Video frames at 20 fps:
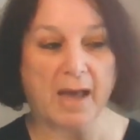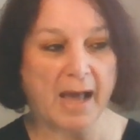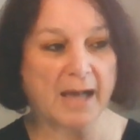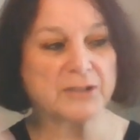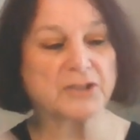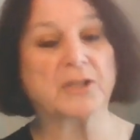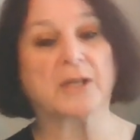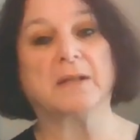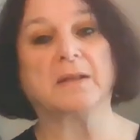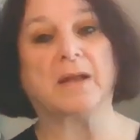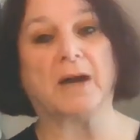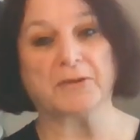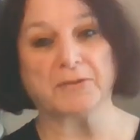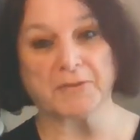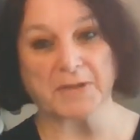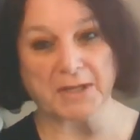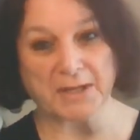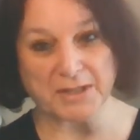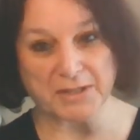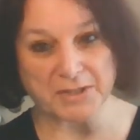actually
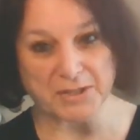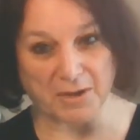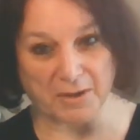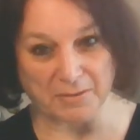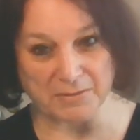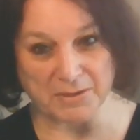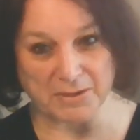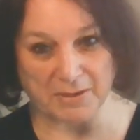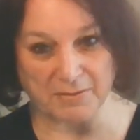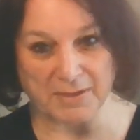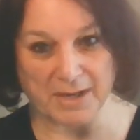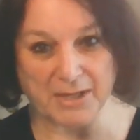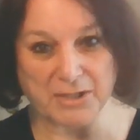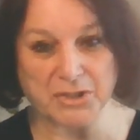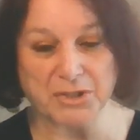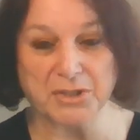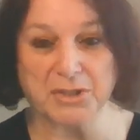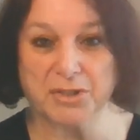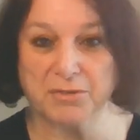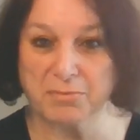laundering his own
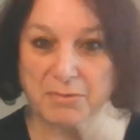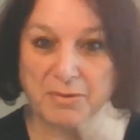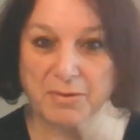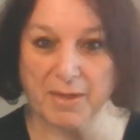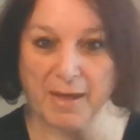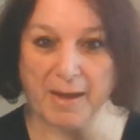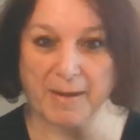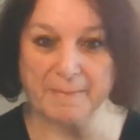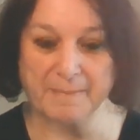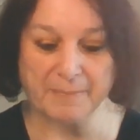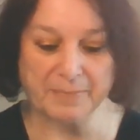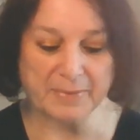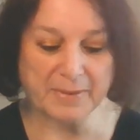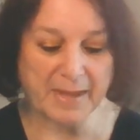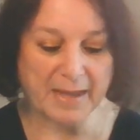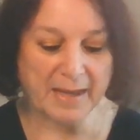donations through them.